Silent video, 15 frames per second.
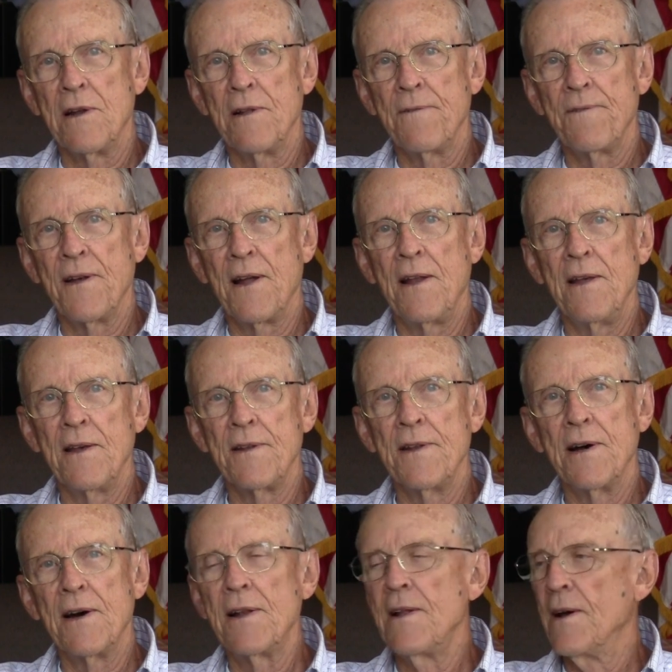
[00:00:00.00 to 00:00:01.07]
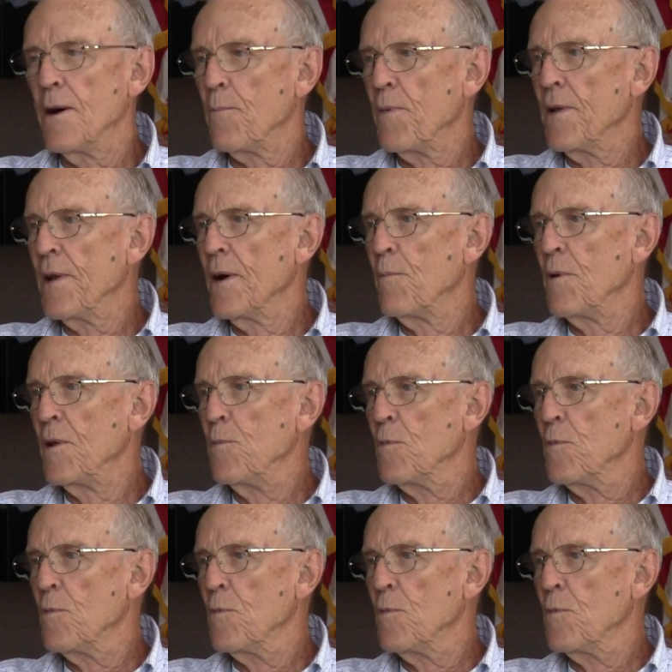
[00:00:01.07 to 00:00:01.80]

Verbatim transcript: If that had not happened, how many